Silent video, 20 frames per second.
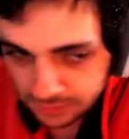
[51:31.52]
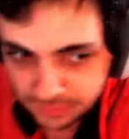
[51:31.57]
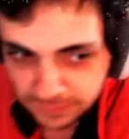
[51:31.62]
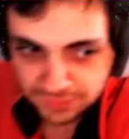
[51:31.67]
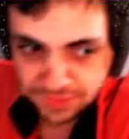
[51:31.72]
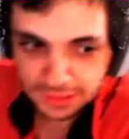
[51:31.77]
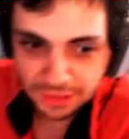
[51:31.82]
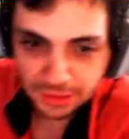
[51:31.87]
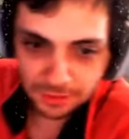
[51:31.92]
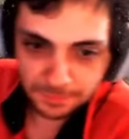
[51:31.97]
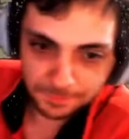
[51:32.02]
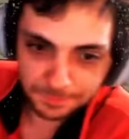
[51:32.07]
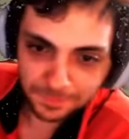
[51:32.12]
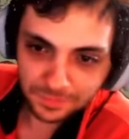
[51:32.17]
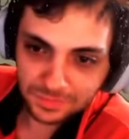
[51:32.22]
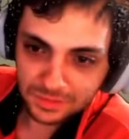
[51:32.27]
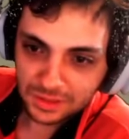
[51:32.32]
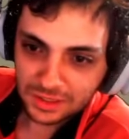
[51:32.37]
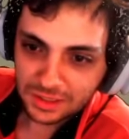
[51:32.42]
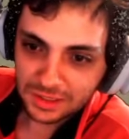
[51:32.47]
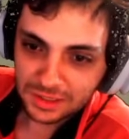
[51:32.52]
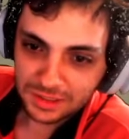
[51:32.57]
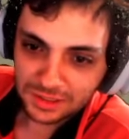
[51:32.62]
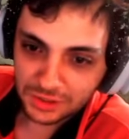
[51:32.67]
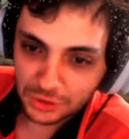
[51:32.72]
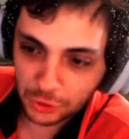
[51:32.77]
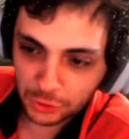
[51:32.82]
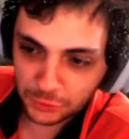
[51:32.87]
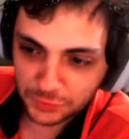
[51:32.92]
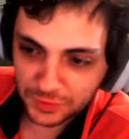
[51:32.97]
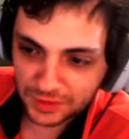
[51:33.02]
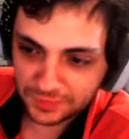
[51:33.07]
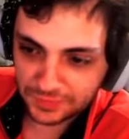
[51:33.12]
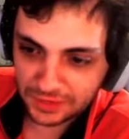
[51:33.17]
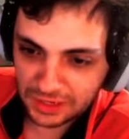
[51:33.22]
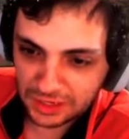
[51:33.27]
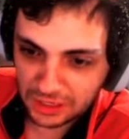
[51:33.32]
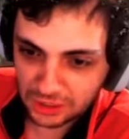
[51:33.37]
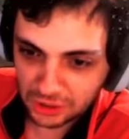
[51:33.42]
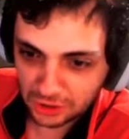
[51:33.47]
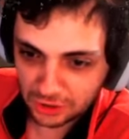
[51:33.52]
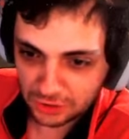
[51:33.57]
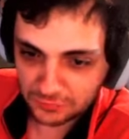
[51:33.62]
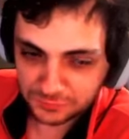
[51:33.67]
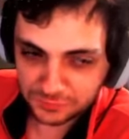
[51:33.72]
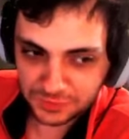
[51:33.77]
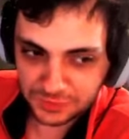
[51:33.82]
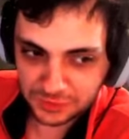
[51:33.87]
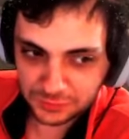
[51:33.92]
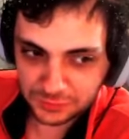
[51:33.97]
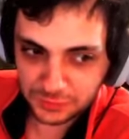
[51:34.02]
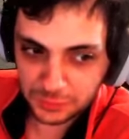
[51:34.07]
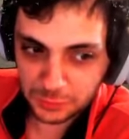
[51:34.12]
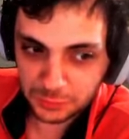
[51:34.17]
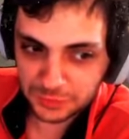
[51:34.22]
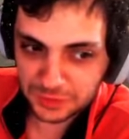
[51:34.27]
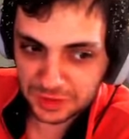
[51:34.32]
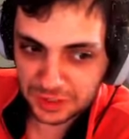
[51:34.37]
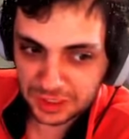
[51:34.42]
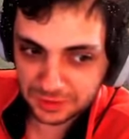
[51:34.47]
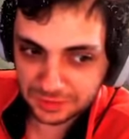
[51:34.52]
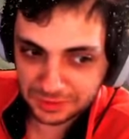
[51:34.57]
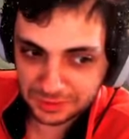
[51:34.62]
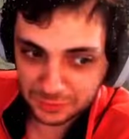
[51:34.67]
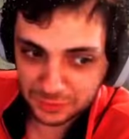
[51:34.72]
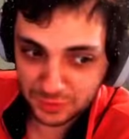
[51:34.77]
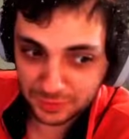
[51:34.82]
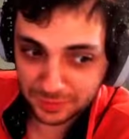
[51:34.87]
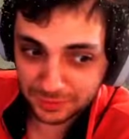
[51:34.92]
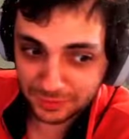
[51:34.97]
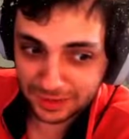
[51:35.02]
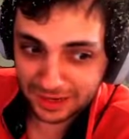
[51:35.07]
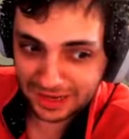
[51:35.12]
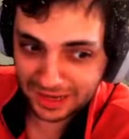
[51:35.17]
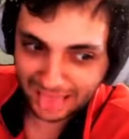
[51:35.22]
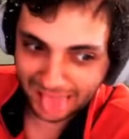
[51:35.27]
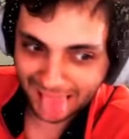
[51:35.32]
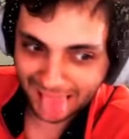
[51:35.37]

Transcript: Damn. Good thing they fixed those timings, am I right?